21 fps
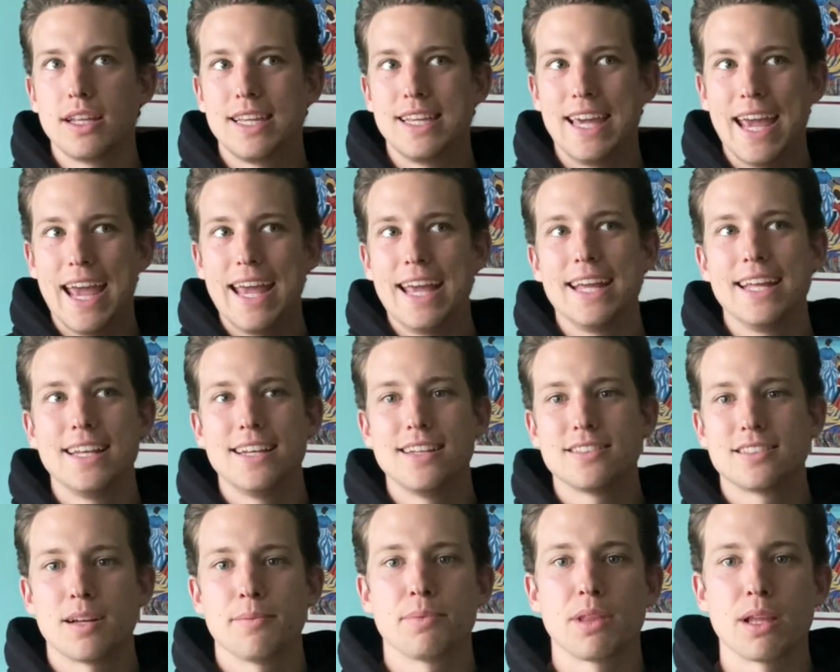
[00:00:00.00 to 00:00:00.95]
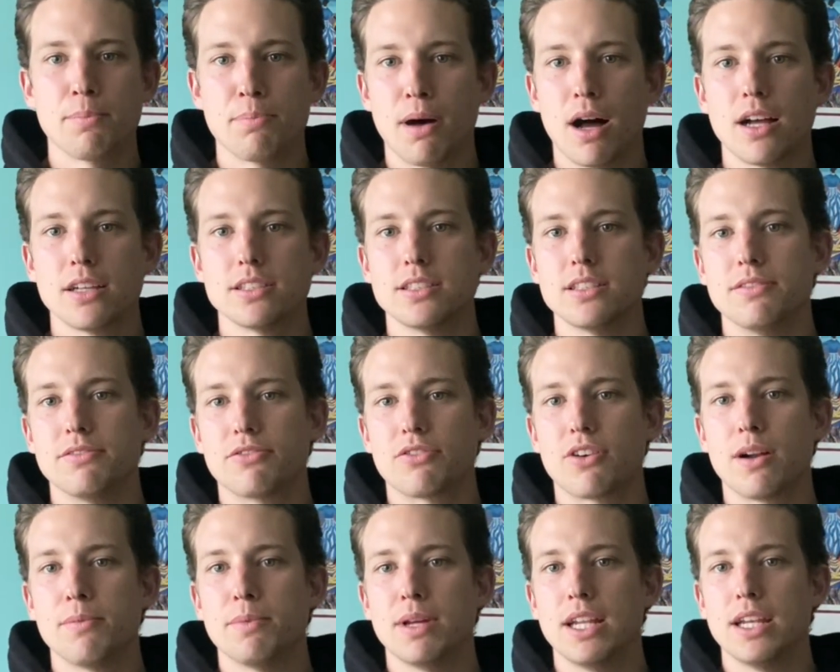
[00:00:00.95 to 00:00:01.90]
gained something positive
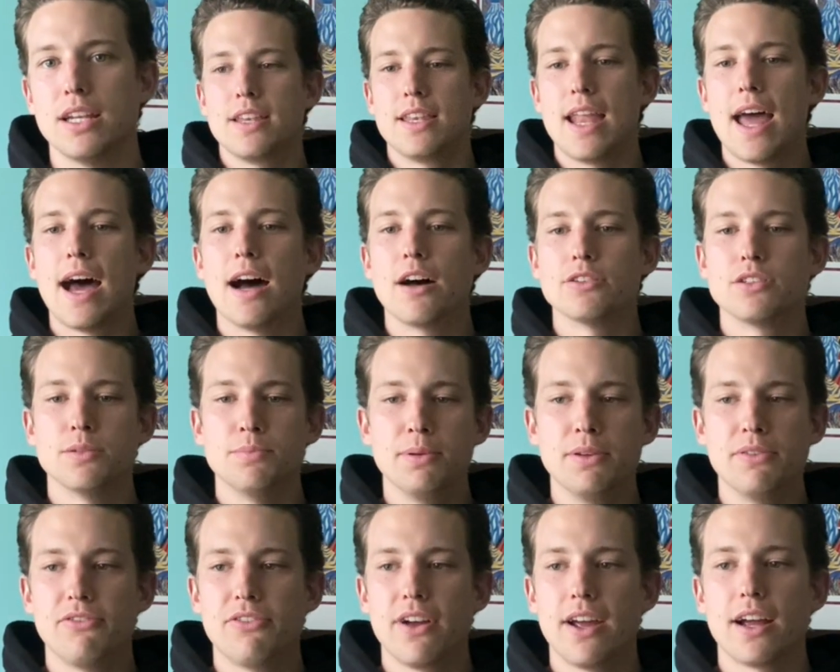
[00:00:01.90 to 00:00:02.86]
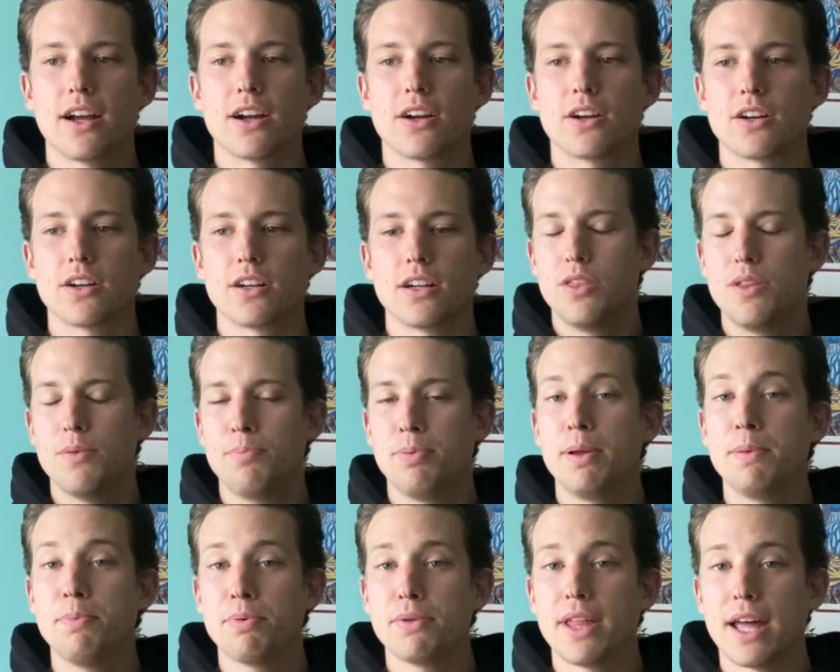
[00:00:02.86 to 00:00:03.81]
from it. Now, to be fair, the
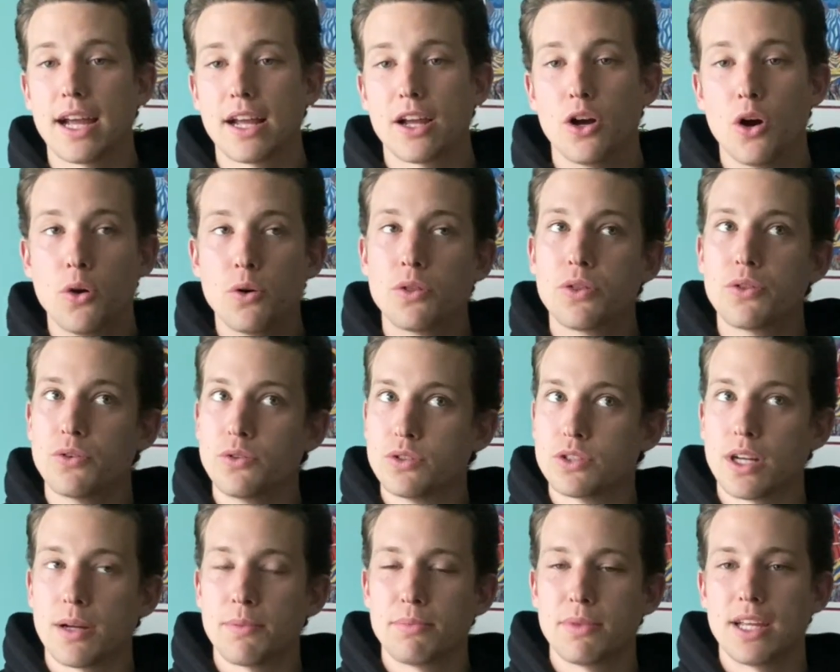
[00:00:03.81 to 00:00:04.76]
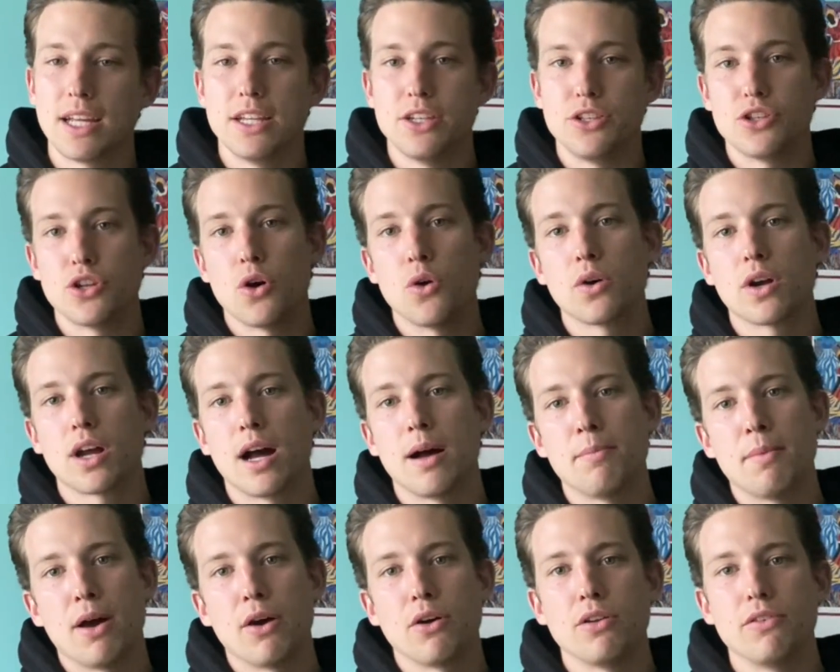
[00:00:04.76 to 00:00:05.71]
people that go through something and don't
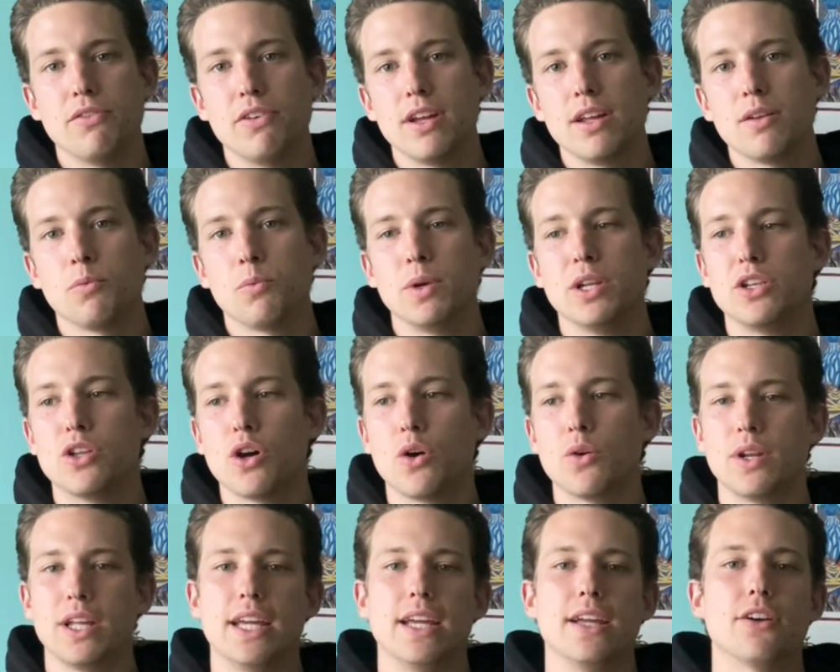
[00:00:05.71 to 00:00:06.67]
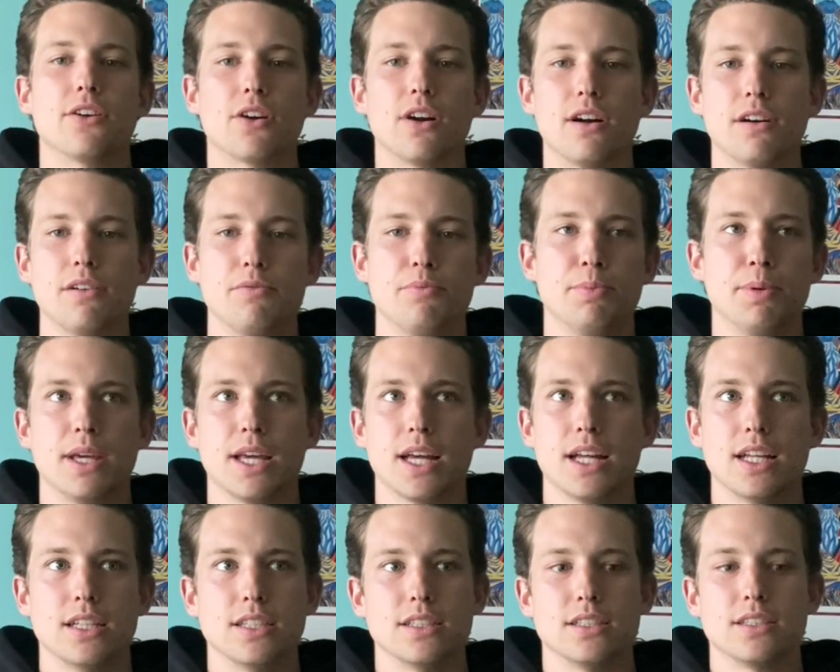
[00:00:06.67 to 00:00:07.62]
come out of it, we don't hear of,
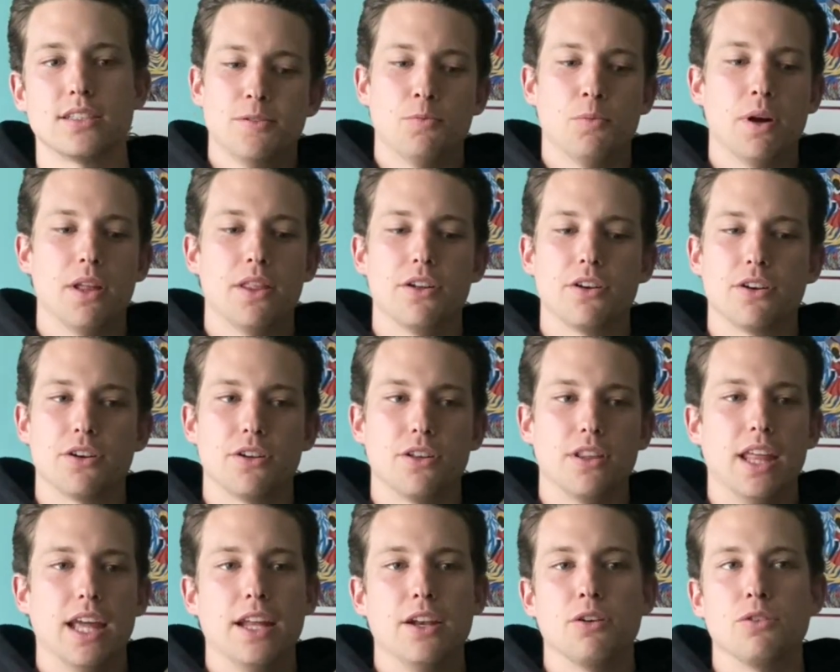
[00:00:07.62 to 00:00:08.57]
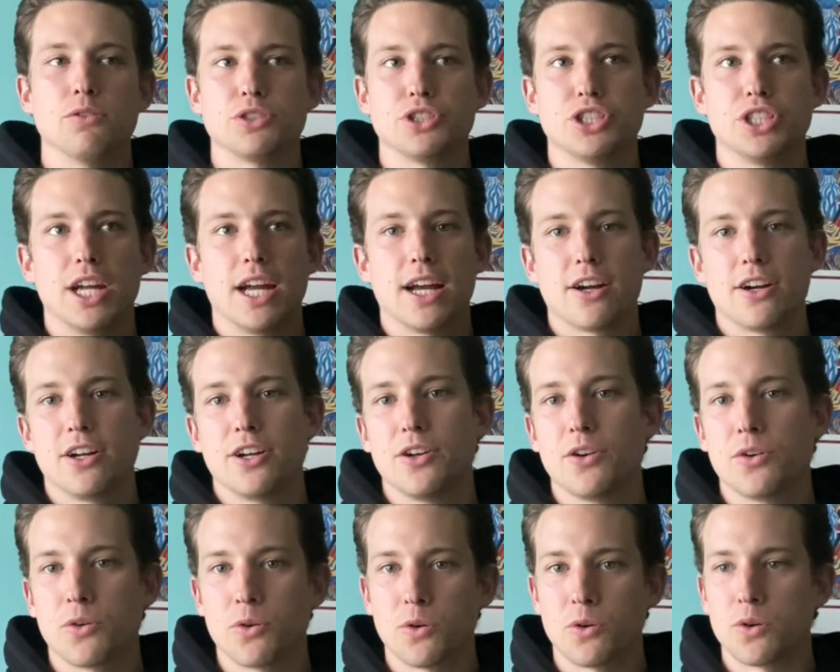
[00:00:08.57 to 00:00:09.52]
because whether they don't share it
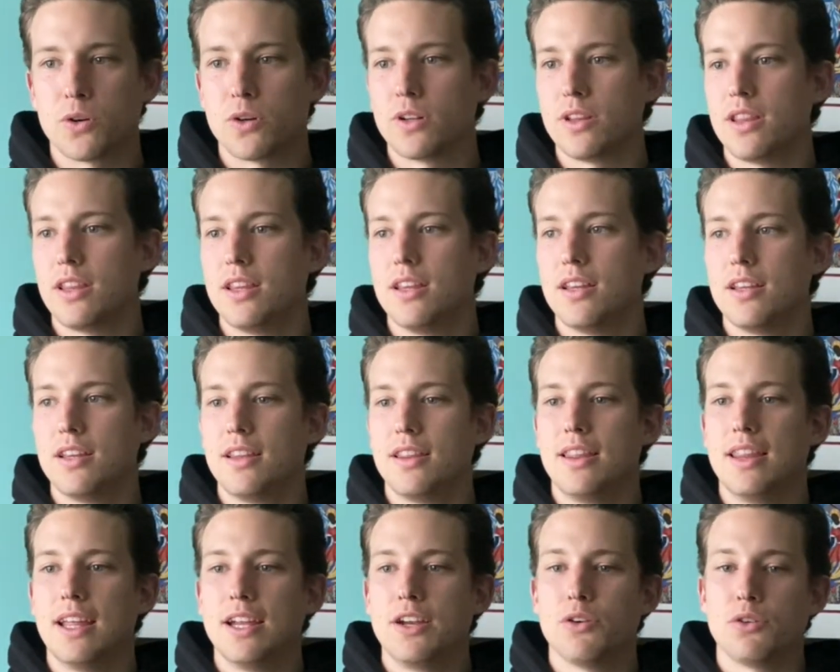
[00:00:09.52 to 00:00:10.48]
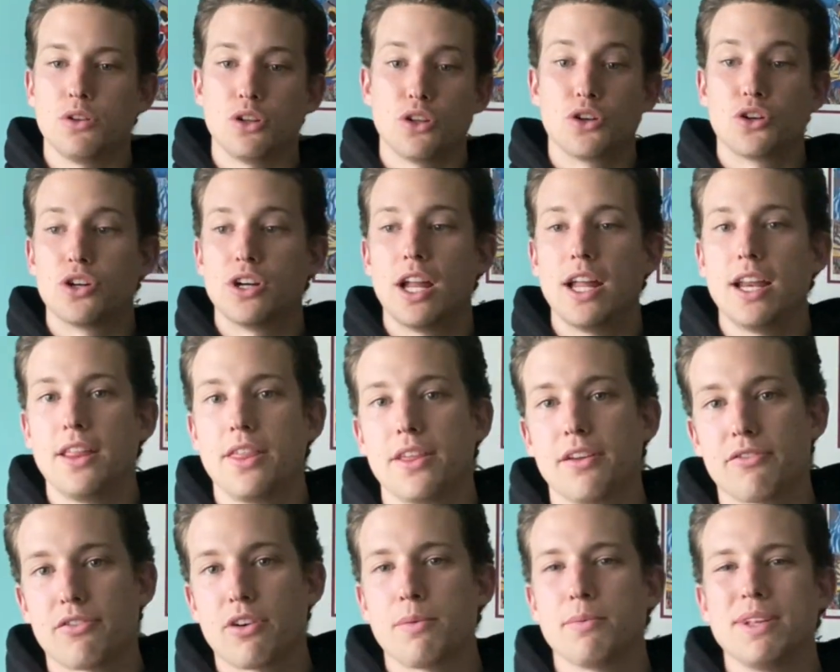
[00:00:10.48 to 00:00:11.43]
or they don't learn anything
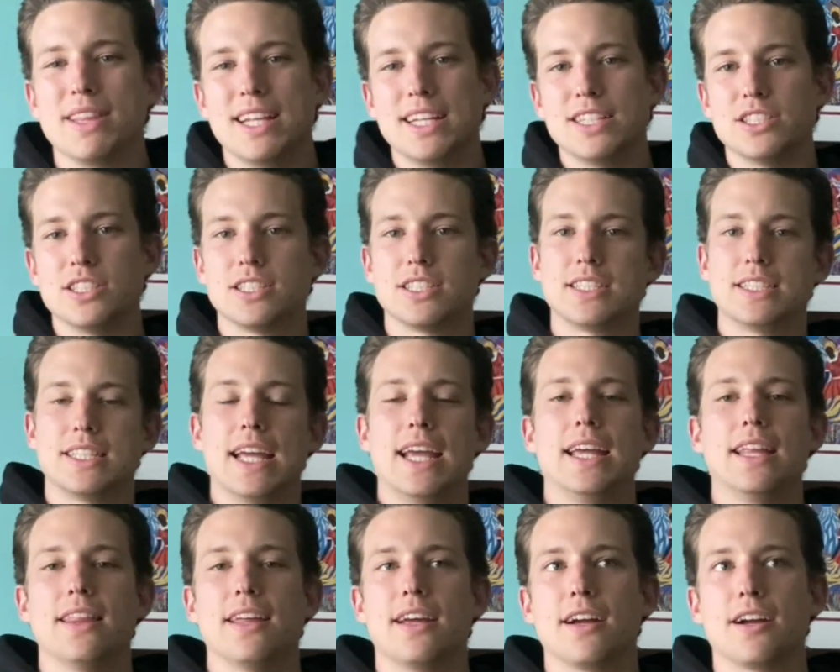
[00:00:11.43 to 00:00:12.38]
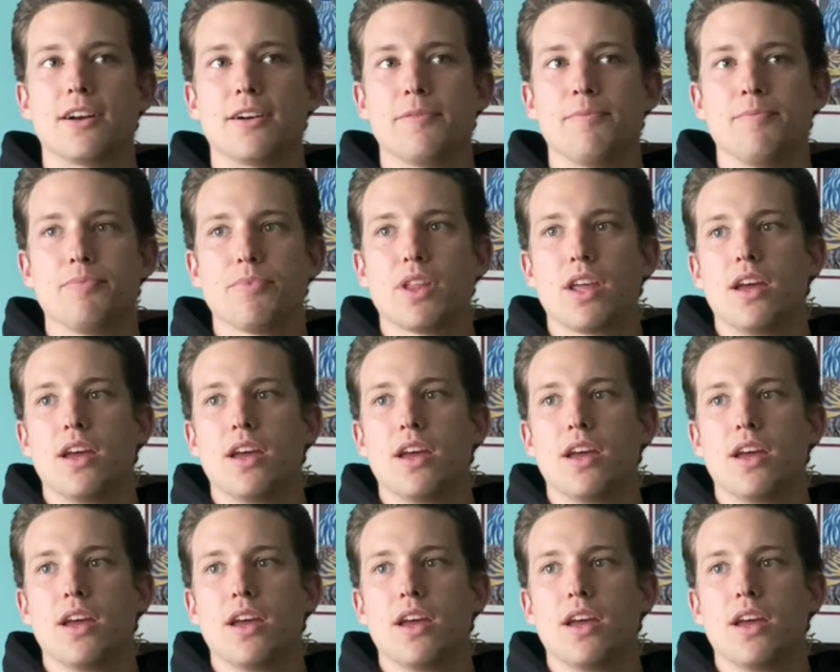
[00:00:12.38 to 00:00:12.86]
from it, they just stay there.